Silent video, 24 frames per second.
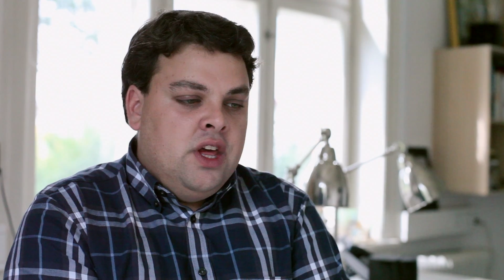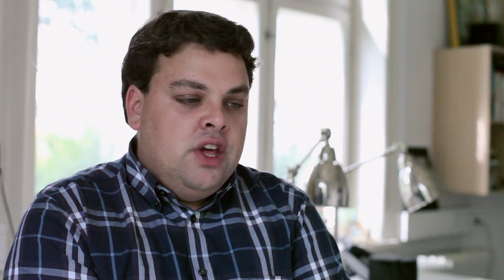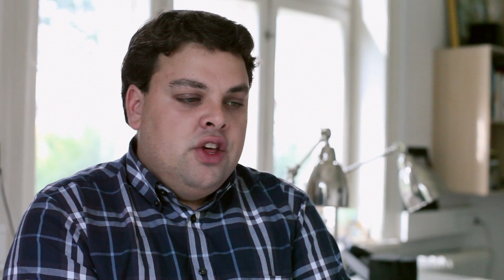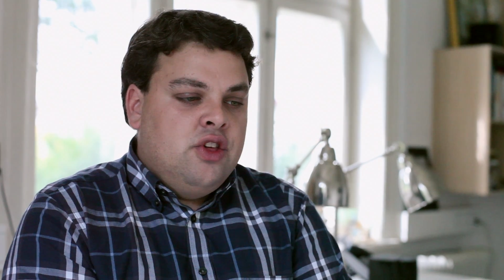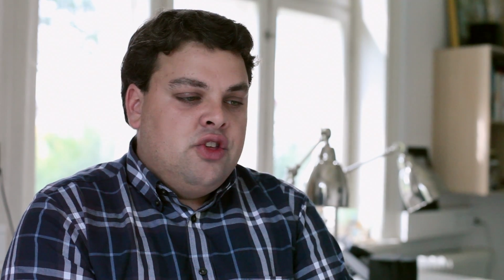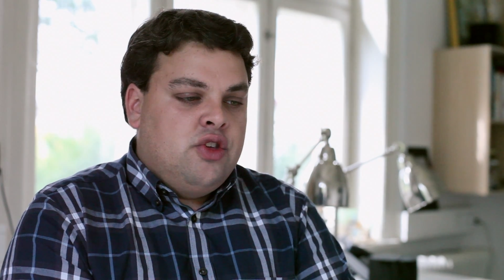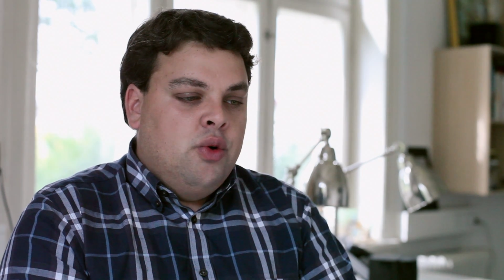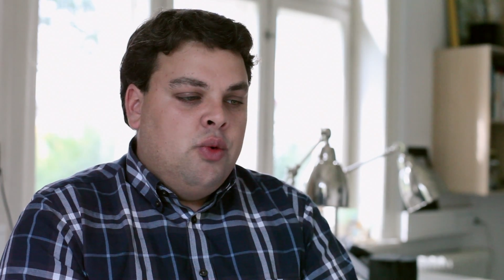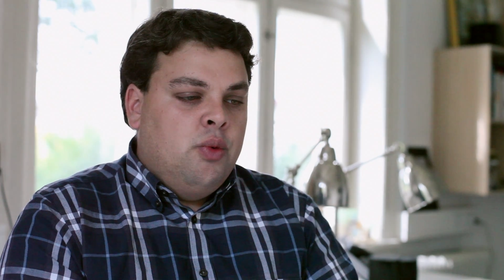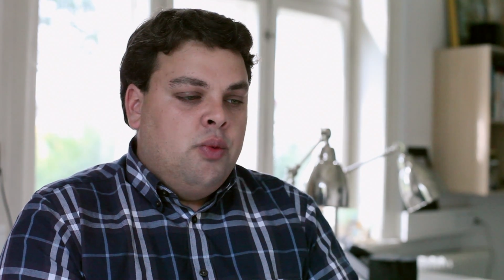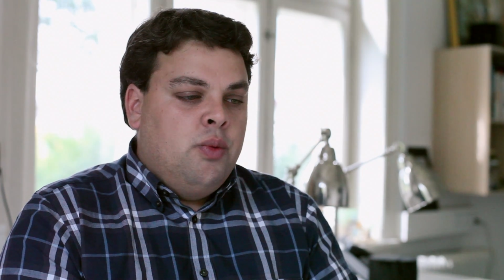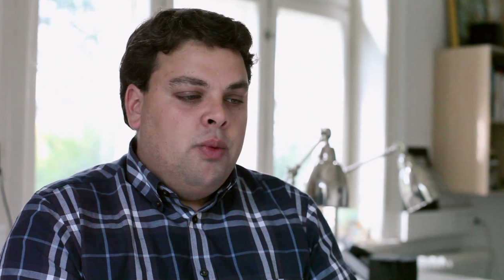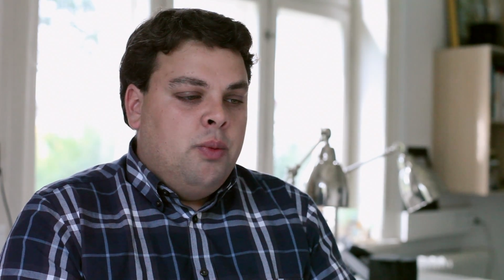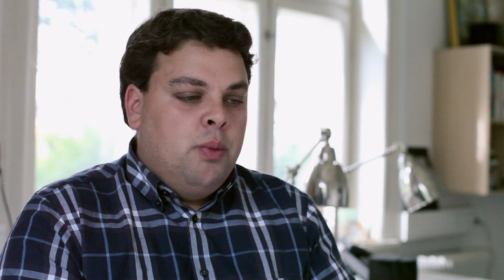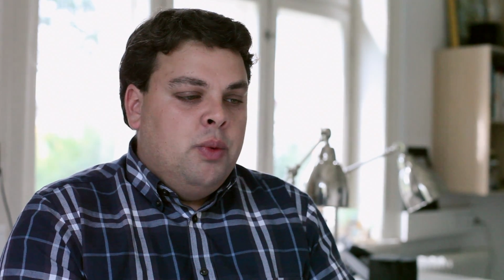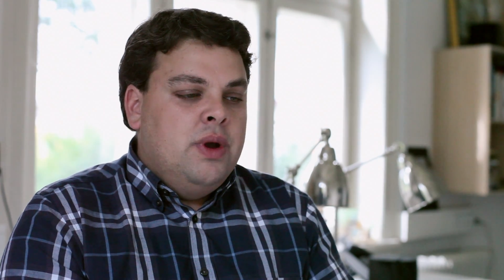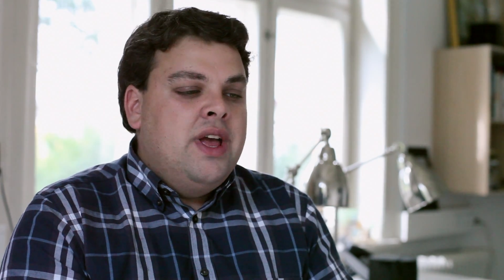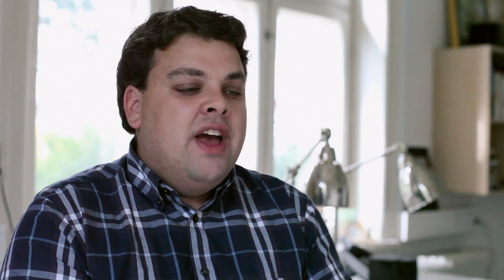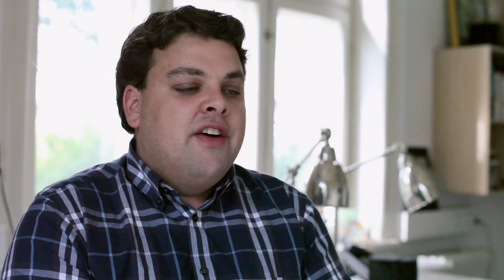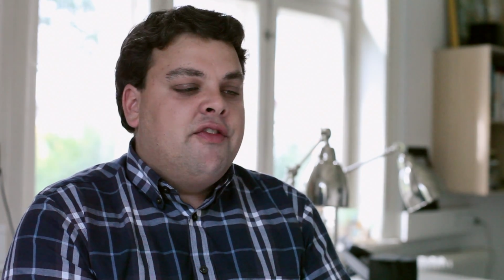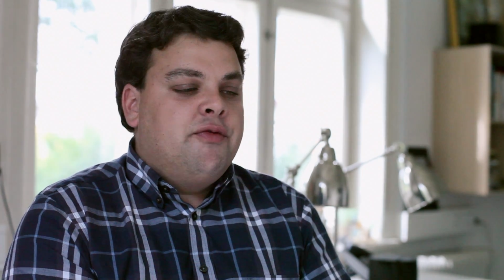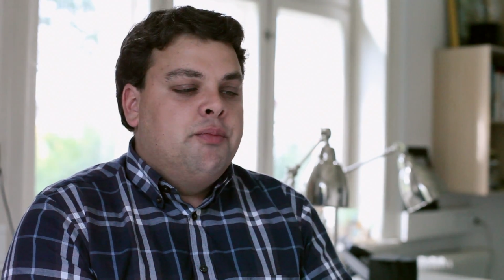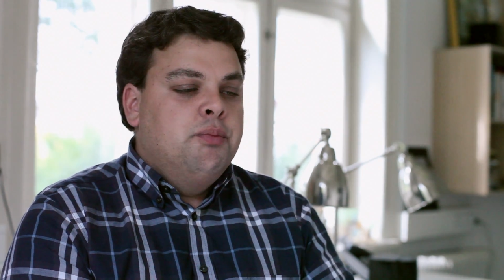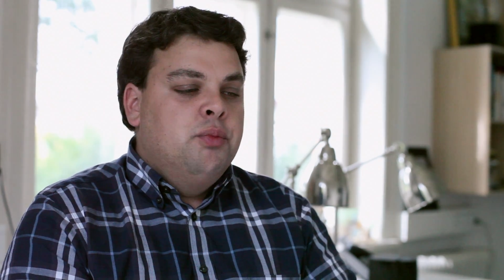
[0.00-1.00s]
So we
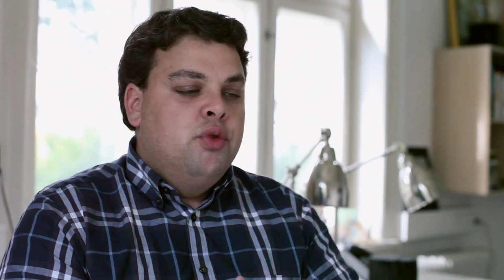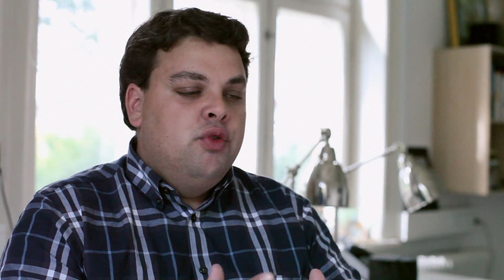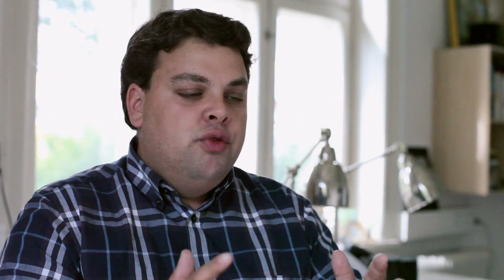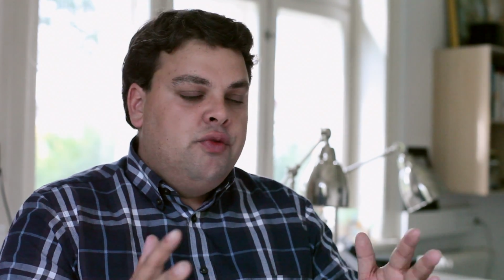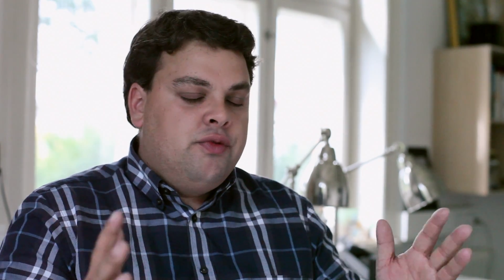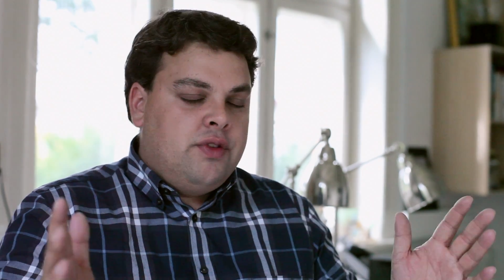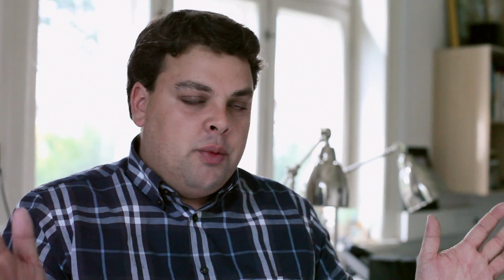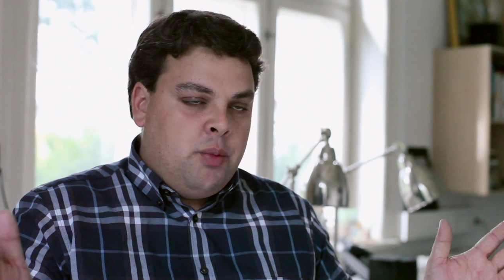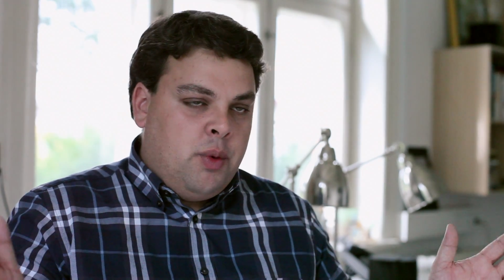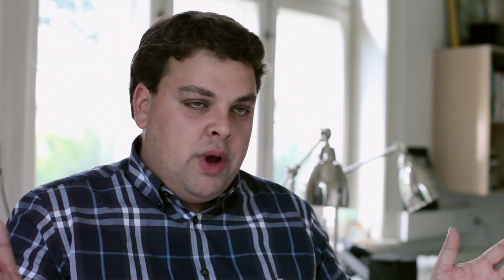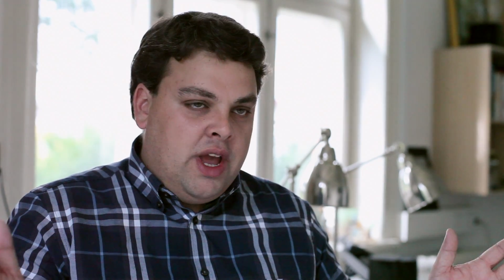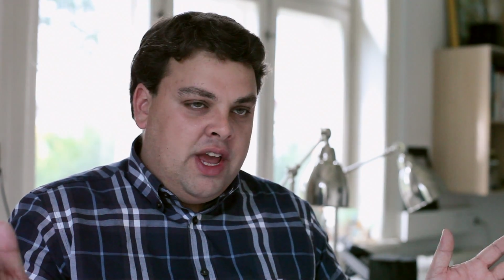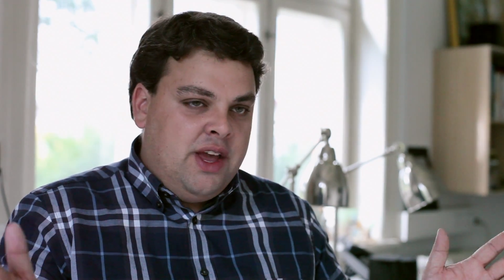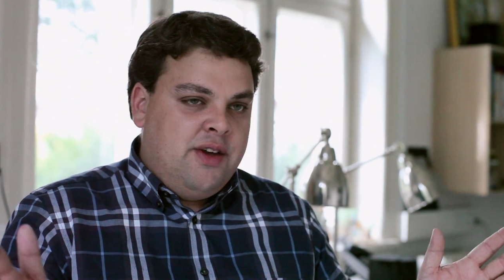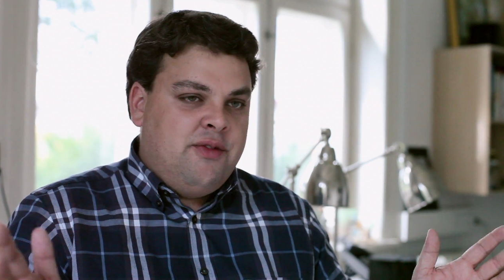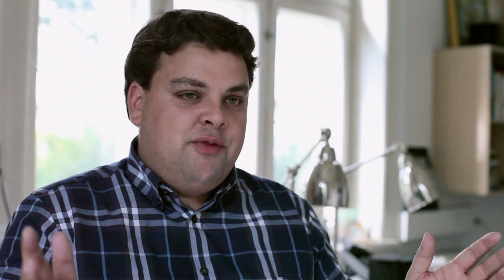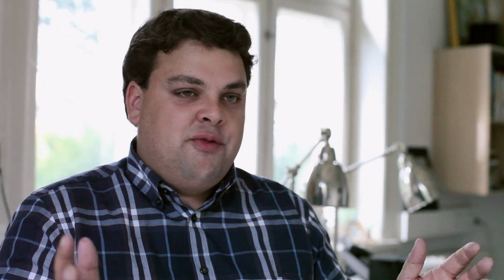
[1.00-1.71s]
have moved away